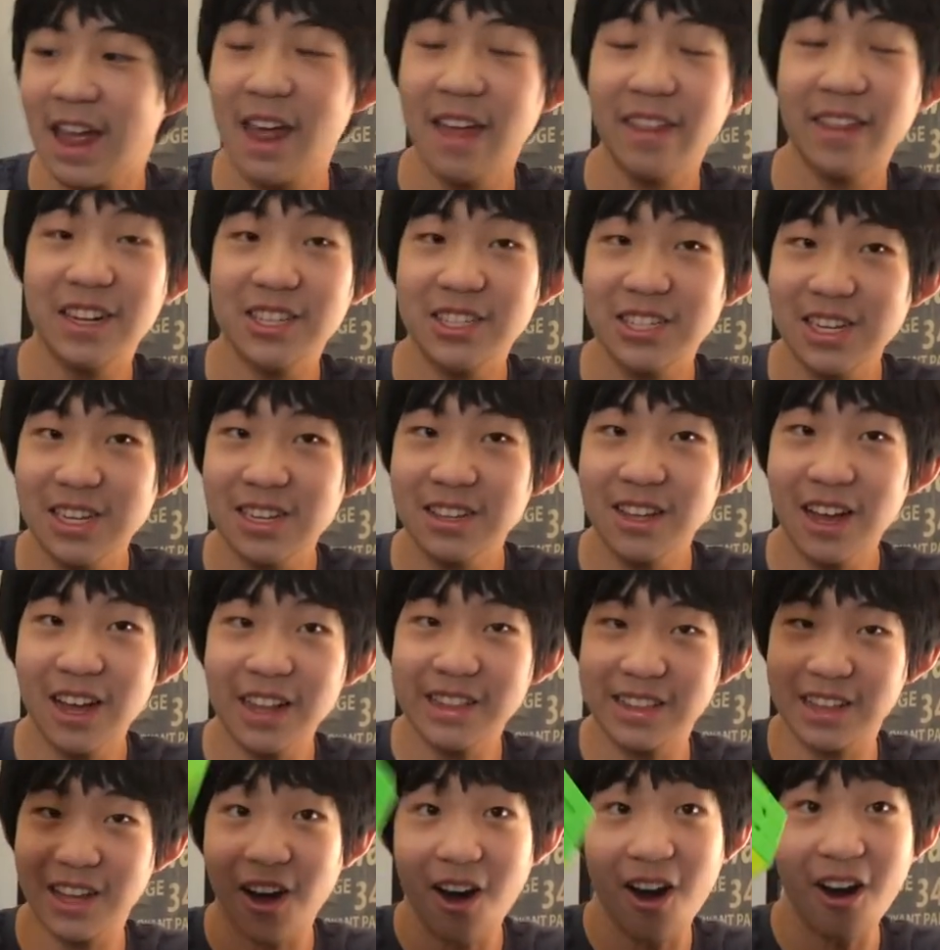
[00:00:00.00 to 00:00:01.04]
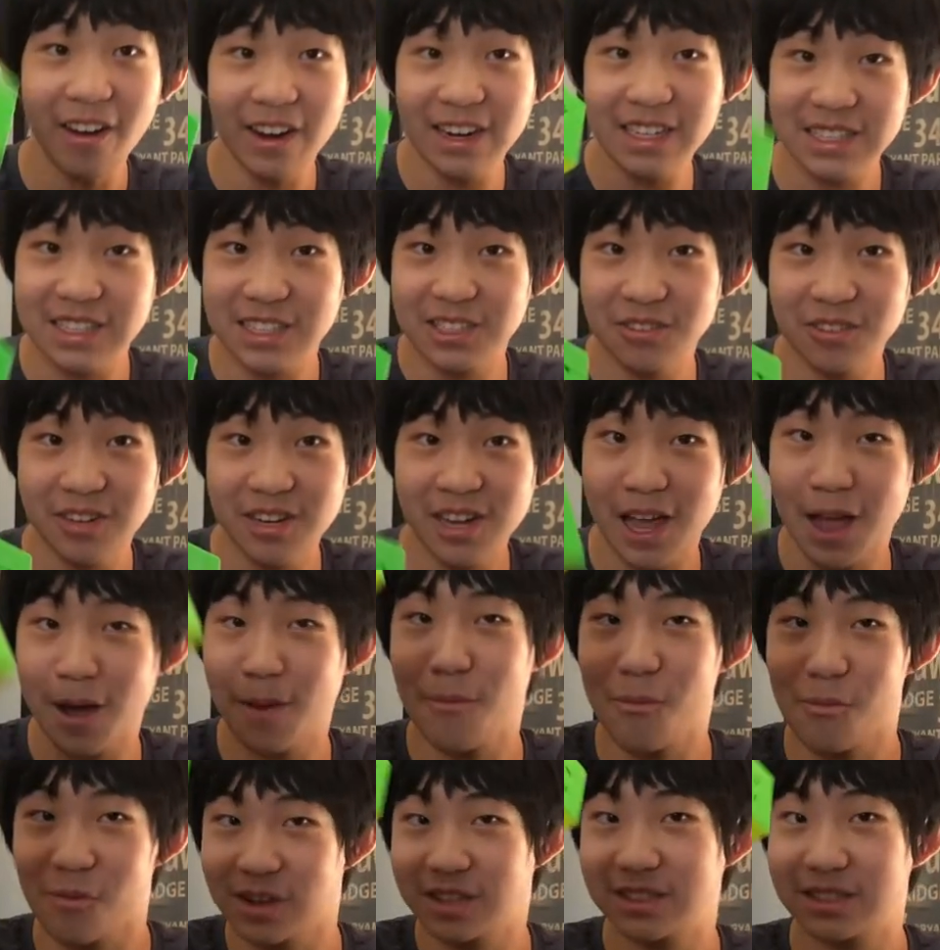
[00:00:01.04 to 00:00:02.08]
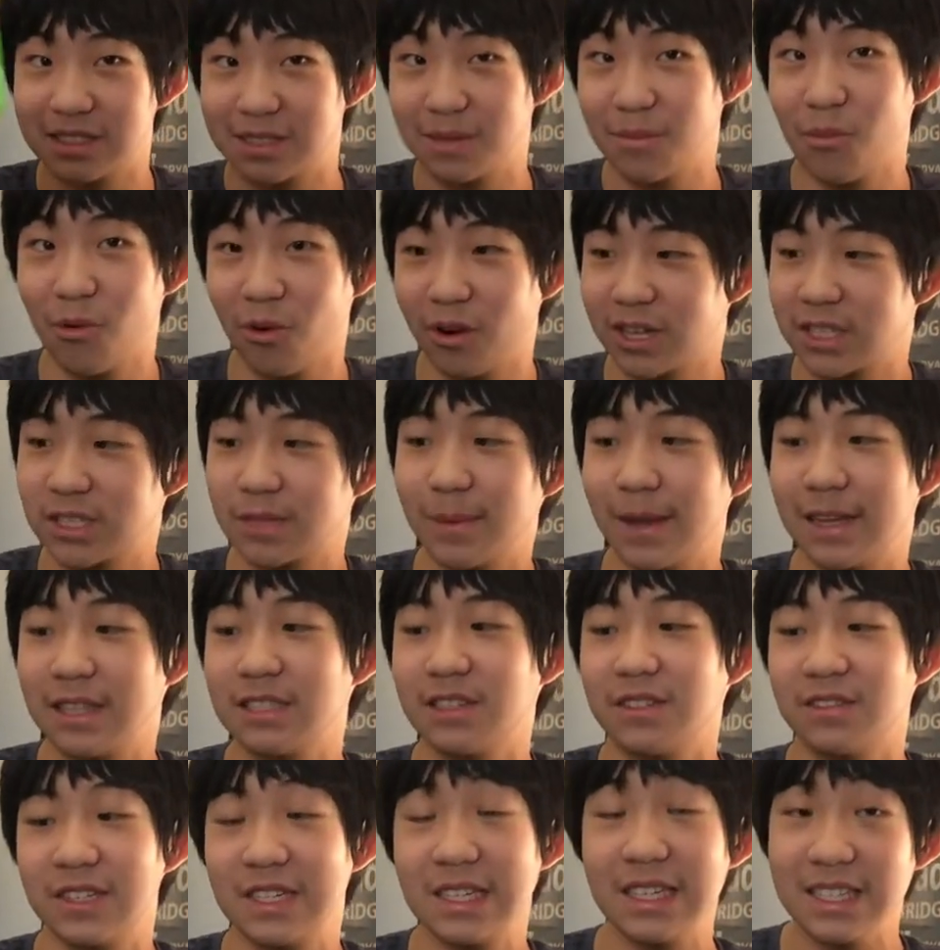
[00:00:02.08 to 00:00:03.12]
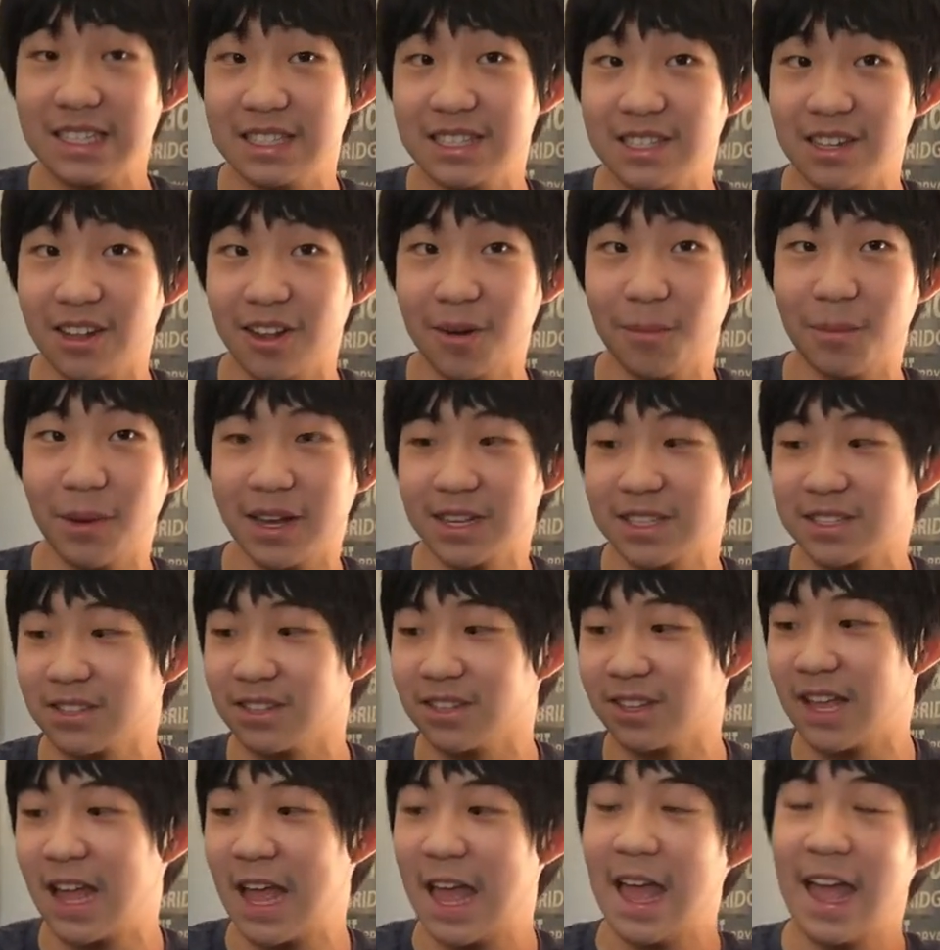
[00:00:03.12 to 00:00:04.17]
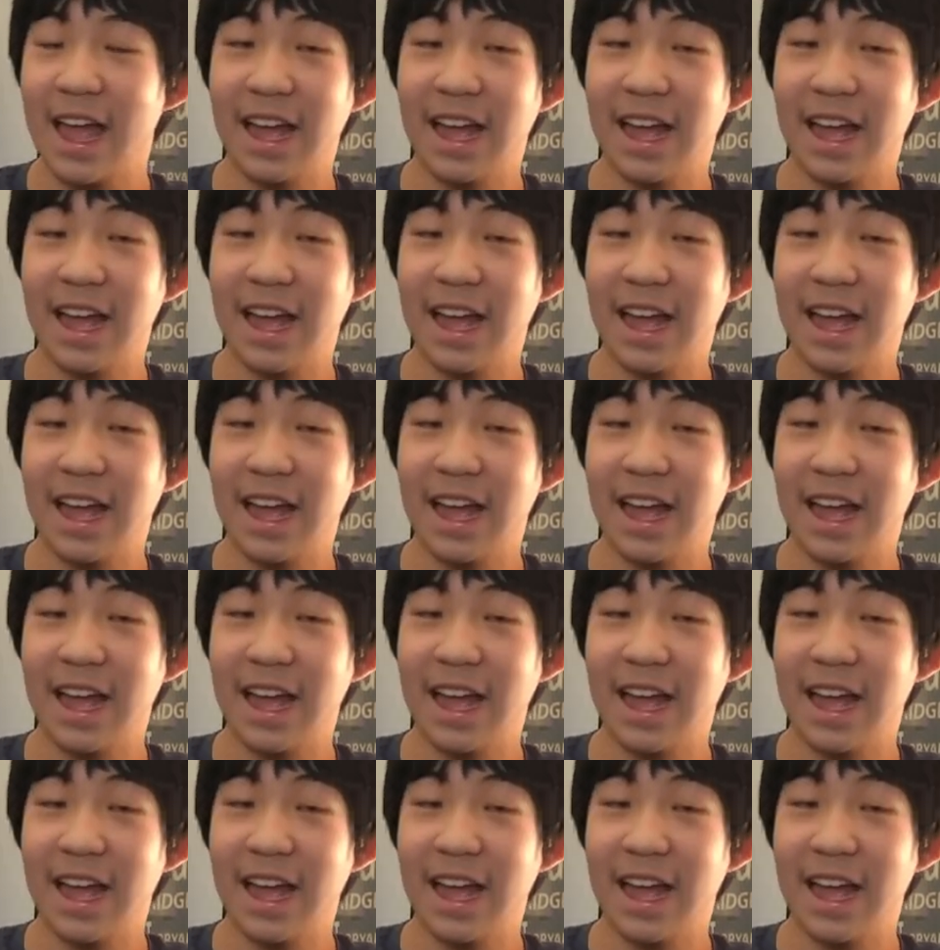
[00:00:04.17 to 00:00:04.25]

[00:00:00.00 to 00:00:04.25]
that she thought the RS3M was the more expensive $60 puzzle,